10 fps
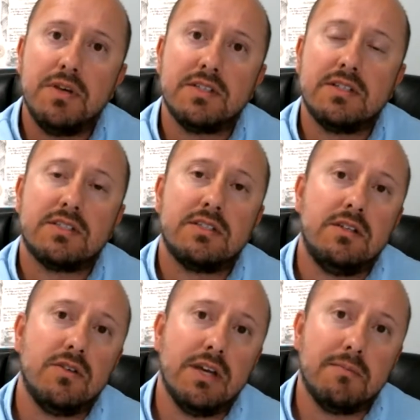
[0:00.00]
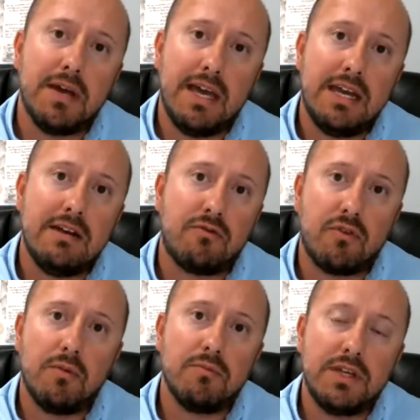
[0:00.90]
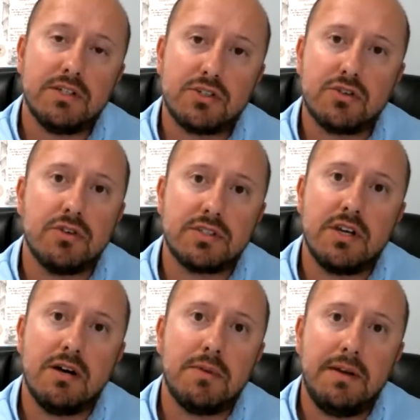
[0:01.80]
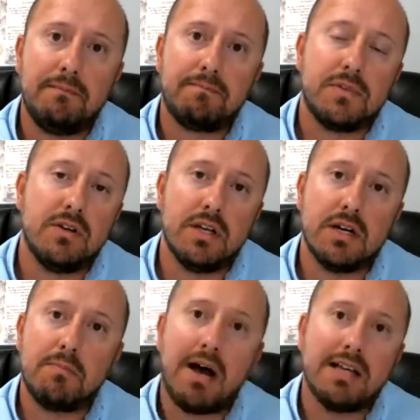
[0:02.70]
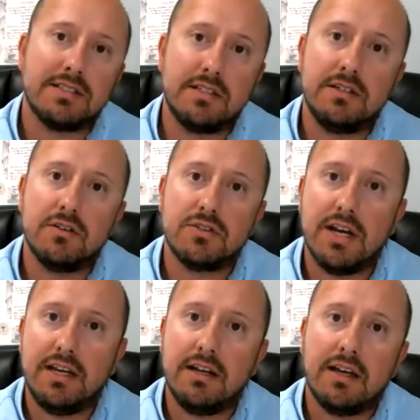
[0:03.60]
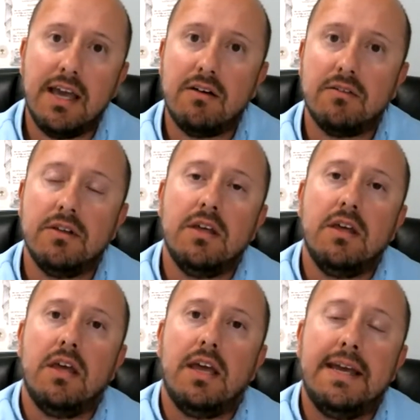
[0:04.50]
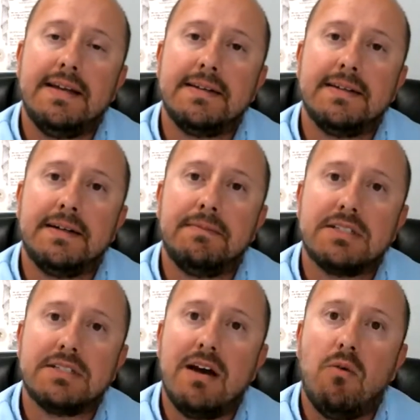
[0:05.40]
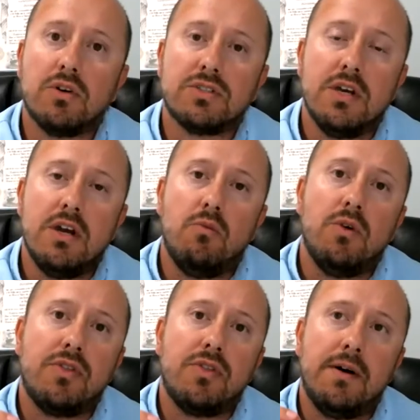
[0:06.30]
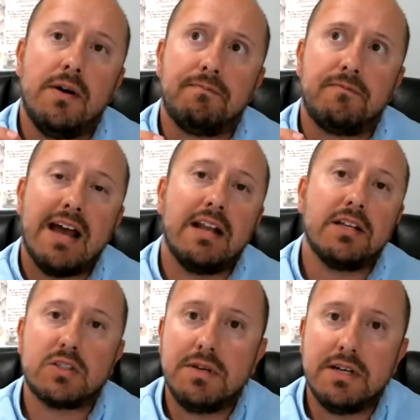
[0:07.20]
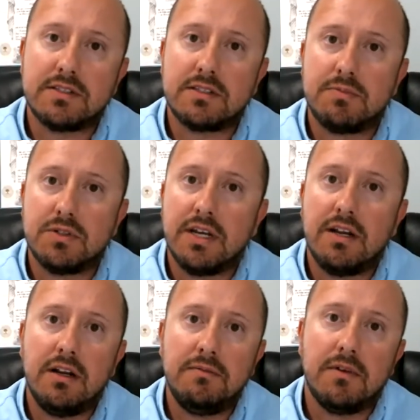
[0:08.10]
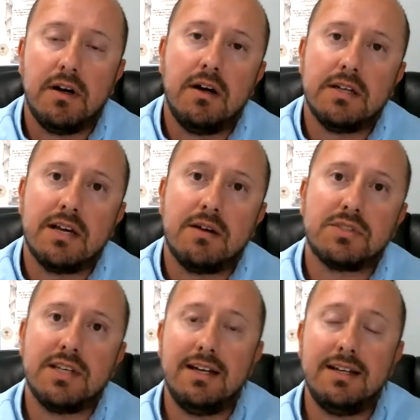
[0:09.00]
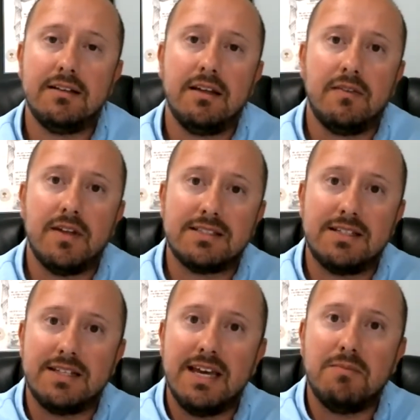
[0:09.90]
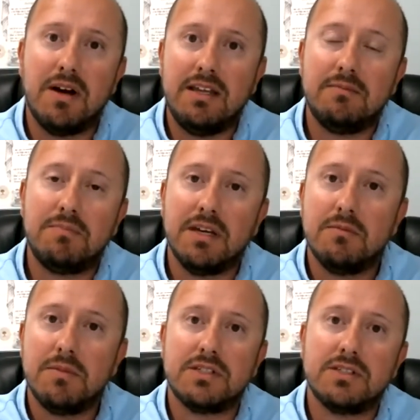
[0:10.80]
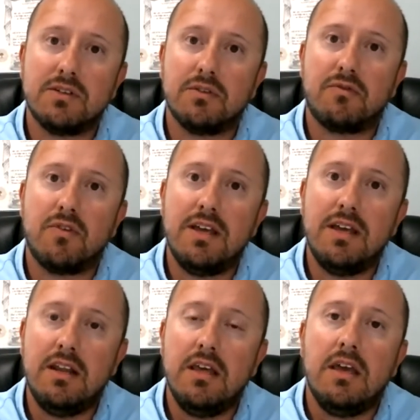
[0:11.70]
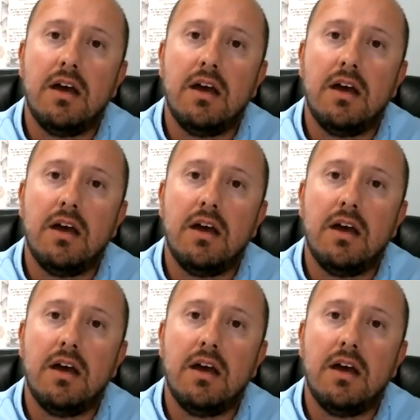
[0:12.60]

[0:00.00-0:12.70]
business, you get paid from the insurance company, you get a deposit in your checking account, and that's how it works. With final expense, particularly, as I was saying, that's today money, big commissions on the front end.